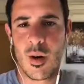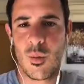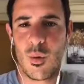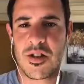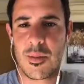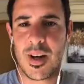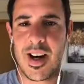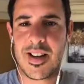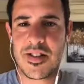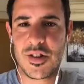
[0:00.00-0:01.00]
What's up
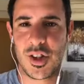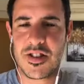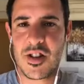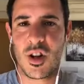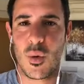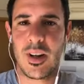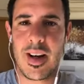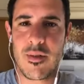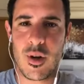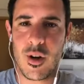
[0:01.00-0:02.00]
guys, Justin going
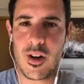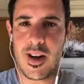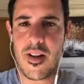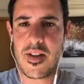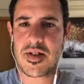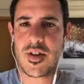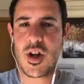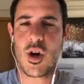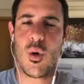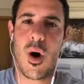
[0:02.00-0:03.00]
live here, and in this
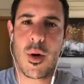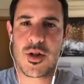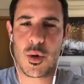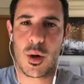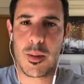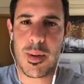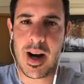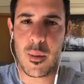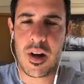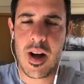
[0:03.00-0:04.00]
video I want to talk
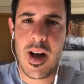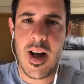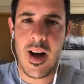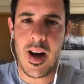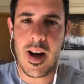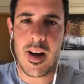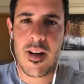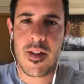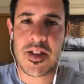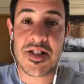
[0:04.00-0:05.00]
about
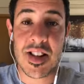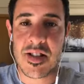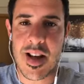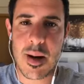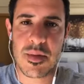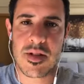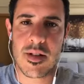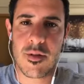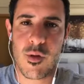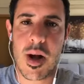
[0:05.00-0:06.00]
the 6 steps
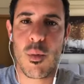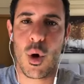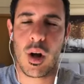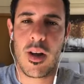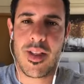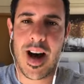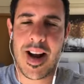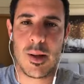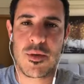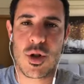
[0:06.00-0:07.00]
framework that
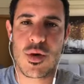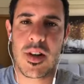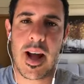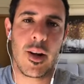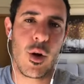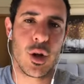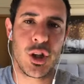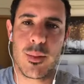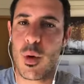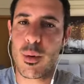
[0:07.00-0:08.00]
helps you scale your
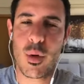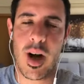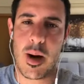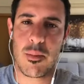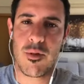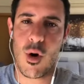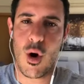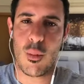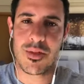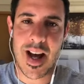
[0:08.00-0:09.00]
gym or bootcamp
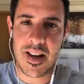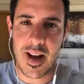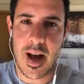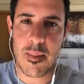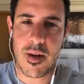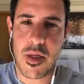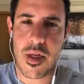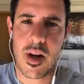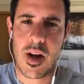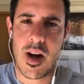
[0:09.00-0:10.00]
from 10k a month
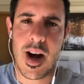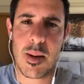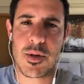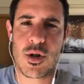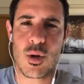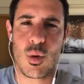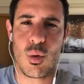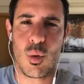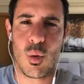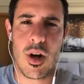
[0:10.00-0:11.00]
up
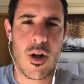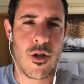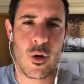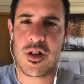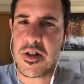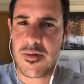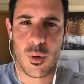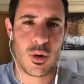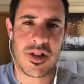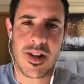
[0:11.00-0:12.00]
to 30,
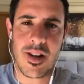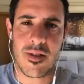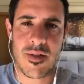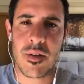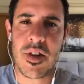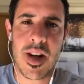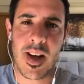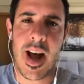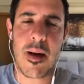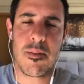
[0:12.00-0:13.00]
40, 50k
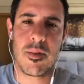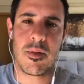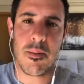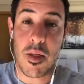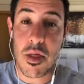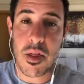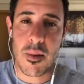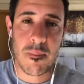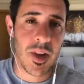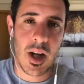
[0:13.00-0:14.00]
a month
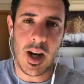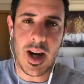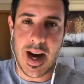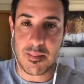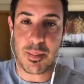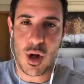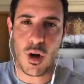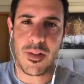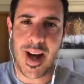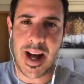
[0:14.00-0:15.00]
and
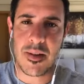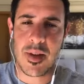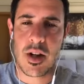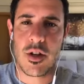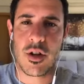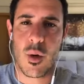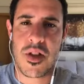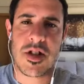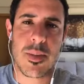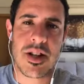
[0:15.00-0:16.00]
beyond that. So
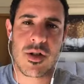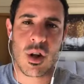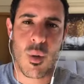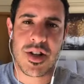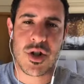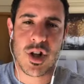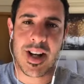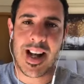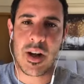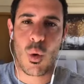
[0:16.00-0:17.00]
this is based on a question I
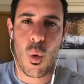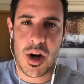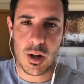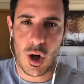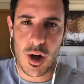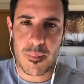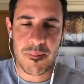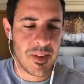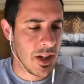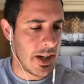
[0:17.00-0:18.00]
get quite a lot.
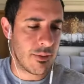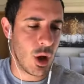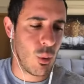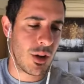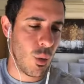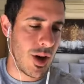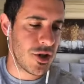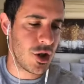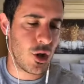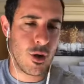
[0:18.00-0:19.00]
I've got one
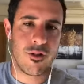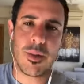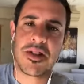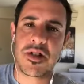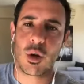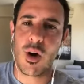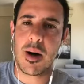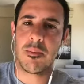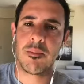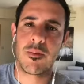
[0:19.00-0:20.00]
question here from
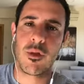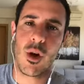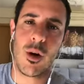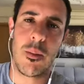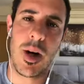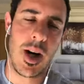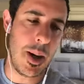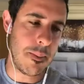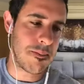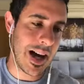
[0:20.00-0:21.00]
Instagram from
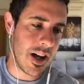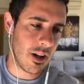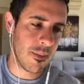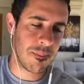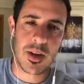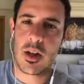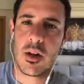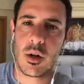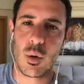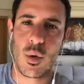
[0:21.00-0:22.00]
Mike,
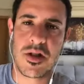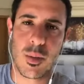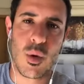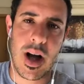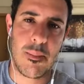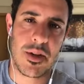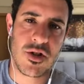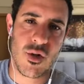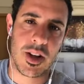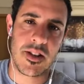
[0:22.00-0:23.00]
who is a bootcamp
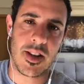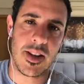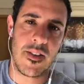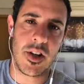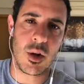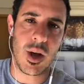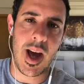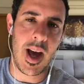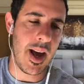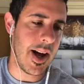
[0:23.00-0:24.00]
instructor in the
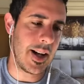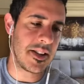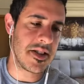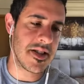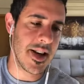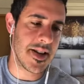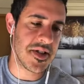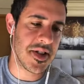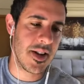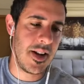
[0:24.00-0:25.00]
UK, and he
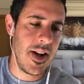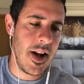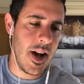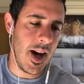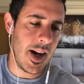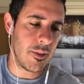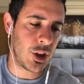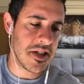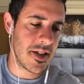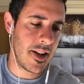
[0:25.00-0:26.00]
says,
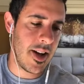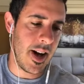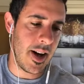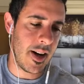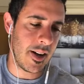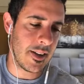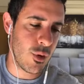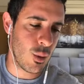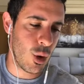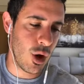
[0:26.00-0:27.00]
Justin, love
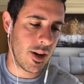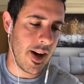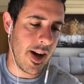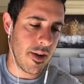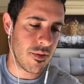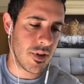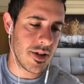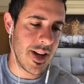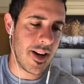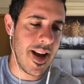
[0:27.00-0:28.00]
your work. I've
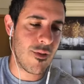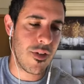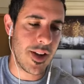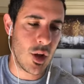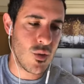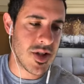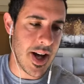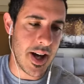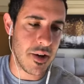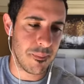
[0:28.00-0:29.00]
done everything you've said.